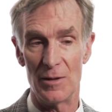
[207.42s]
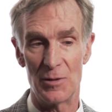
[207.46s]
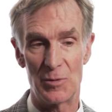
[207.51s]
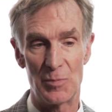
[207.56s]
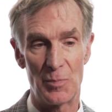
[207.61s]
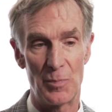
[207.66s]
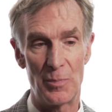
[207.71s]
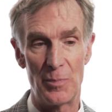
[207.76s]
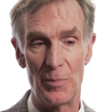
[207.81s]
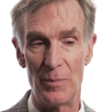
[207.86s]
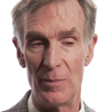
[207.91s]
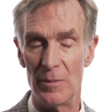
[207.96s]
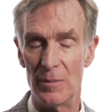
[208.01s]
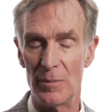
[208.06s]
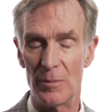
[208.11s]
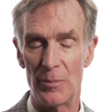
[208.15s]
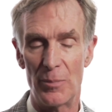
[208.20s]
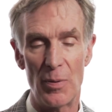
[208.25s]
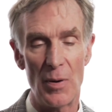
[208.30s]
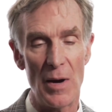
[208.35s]
is
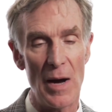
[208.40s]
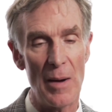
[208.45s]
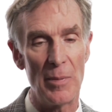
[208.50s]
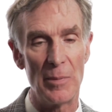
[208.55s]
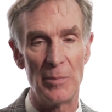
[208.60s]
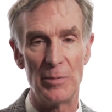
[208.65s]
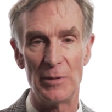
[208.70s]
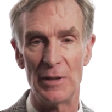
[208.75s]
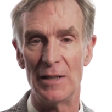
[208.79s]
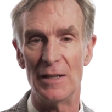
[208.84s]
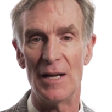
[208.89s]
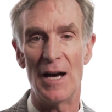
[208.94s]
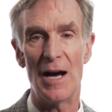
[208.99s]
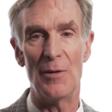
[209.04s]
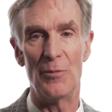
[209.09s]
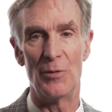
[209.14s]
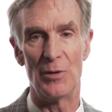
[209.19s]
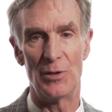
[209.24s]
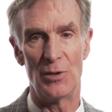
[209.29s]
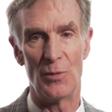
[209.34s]
probably
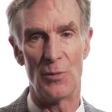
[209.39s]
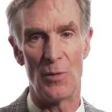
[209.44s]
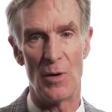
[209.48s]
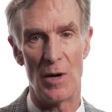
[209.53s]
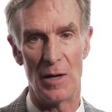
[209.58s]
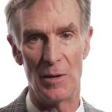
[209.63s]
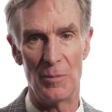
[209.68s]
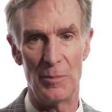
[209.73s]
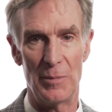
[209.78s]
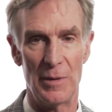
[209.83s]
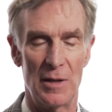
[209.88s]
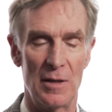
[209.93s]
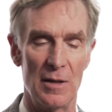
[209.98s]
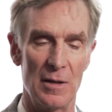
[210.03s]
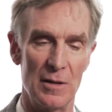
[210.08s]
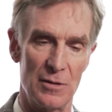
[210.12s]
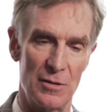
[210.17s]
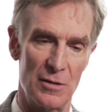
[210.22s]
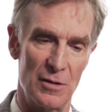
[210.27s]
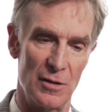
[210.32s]
not what you want
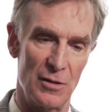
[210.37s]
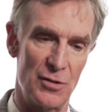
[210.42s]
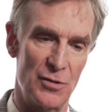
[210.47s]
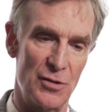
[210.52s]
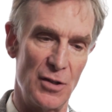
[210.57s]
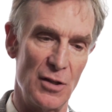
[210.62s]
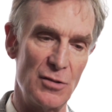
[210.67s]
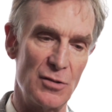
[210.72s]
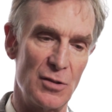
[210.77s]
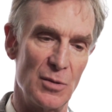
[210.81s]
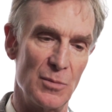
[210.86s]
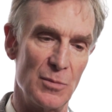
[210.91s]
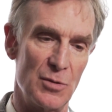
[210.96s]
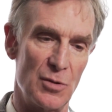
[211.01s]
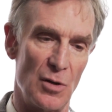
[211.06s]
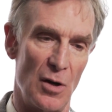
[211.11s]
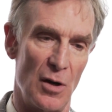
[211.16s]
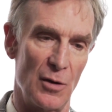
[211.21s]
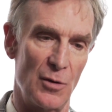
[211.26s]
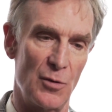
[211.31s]
because the
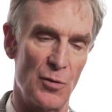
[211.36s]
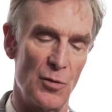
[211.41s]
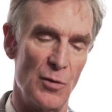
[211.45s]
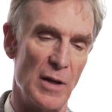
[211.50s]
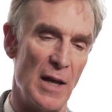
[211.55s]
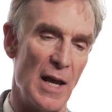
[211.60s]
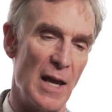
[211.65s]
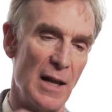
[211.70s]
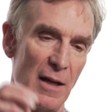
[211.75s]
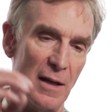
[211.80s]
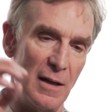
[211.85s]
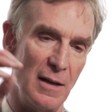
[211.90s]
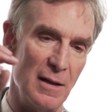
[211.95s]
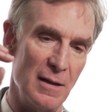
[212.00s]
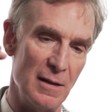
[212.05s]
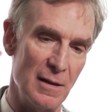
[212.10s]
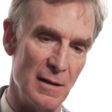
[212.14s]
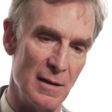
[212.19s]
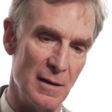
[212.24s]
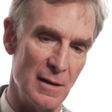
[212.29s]
systems are
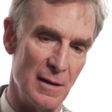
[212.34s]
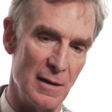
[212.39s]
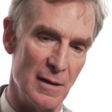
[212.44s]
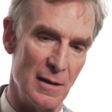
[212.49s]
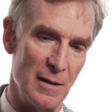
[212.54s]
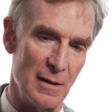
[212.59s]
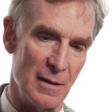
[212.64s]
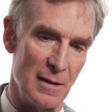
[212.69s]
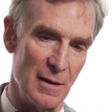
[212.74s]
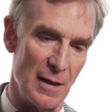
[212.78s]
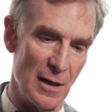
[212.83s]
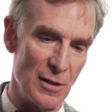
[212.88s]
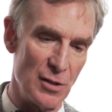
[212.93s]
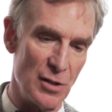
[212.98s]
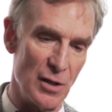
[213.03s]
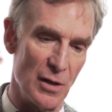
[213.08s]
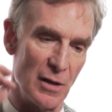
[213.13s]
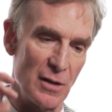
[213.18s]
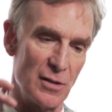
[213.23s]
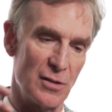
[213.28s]
created,
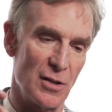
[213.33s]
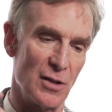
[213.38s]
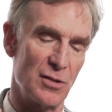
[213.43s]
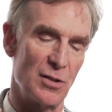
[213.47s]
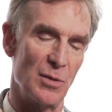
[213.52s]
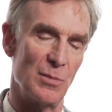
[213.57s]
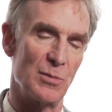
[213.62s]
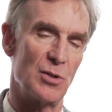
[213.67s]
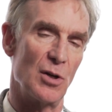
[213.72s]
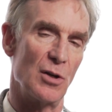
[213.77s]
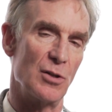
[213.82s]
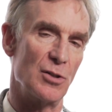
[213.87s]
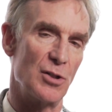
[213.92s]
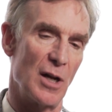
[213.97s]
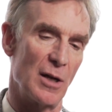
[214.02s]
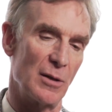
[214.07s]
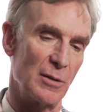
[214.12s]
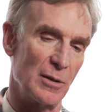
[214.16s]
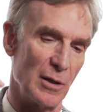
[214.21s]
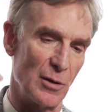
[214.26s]
engineering systems are
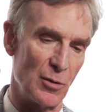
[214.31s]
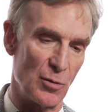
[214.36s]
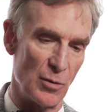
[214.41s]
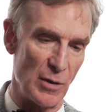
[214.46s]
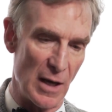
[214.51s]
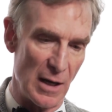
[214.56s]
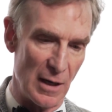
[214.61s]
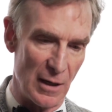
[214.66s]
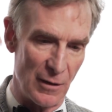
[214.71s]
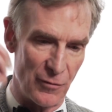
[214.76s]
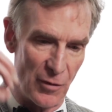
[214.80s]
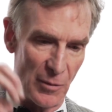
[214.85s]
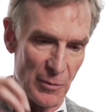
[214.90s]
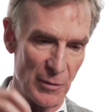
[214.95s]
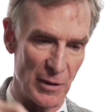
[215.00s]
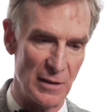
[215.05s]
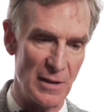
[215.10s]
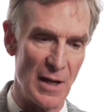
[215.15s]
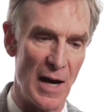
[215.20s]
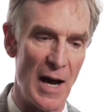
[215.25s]
generally created
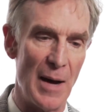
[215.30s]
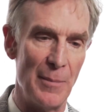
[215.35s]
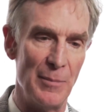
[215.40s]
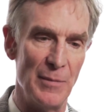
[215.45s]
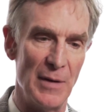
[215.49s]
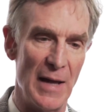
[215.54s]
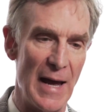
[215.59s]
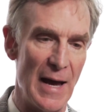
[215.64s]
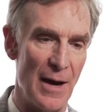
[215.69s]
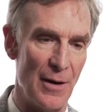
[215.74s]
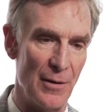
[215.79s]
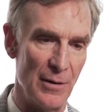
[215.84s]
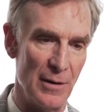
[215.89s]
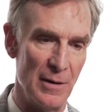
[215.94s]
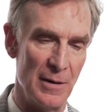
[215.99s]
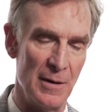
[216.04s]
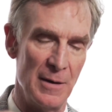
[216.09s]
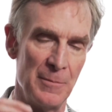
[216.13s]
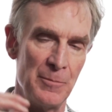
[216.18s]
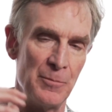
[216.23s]
from the top
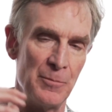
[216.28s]
down.